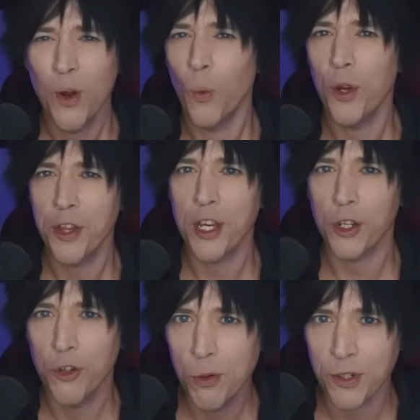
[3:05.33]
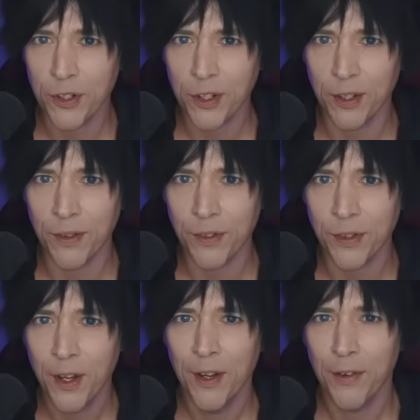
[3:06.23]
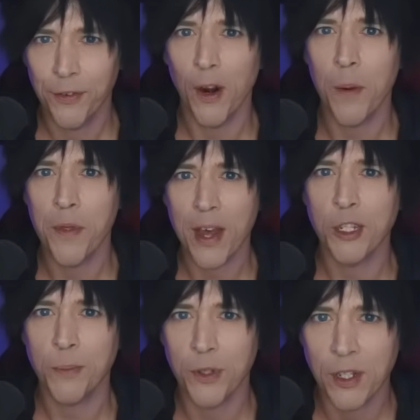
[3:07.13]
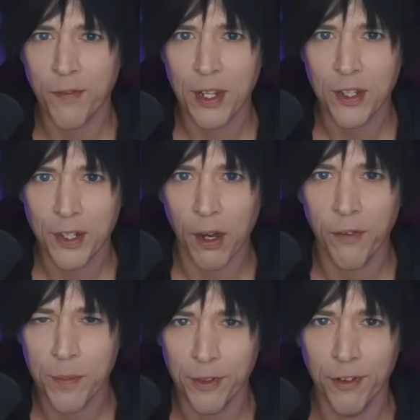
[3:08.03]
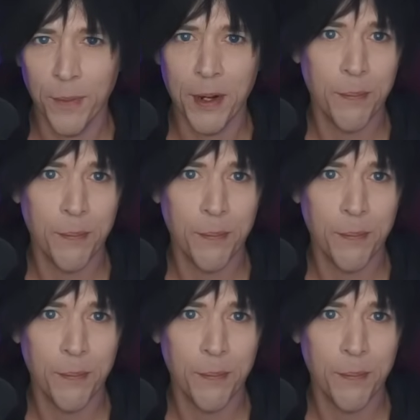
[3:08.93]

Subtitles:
with the Akuma skills from that specific self-improvement